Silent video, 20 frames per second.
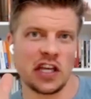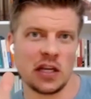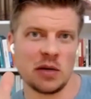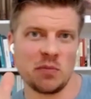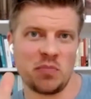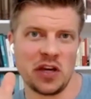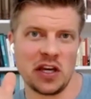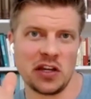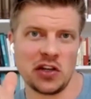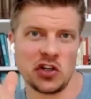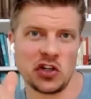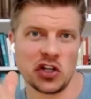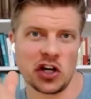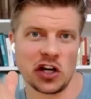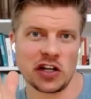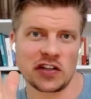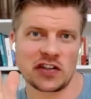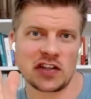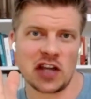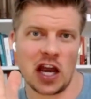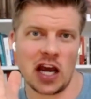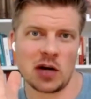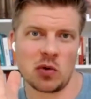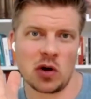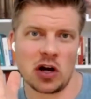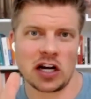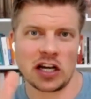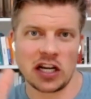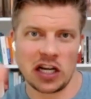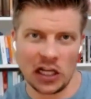impinge on a
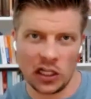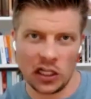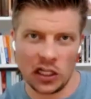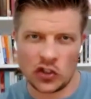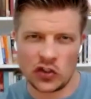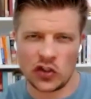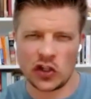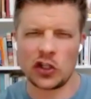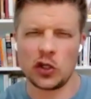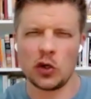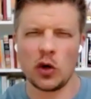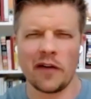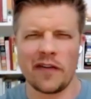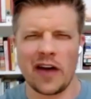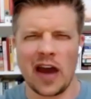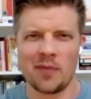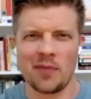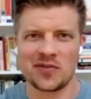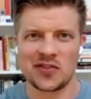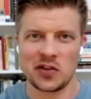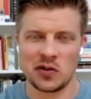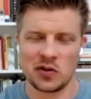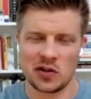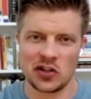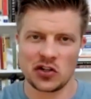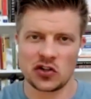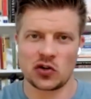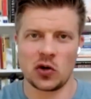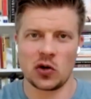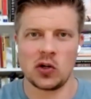sidewalk and it looks like you have absolute
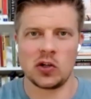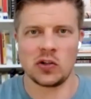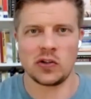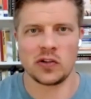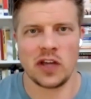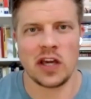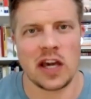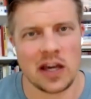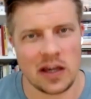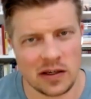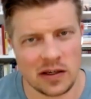control. Yeah.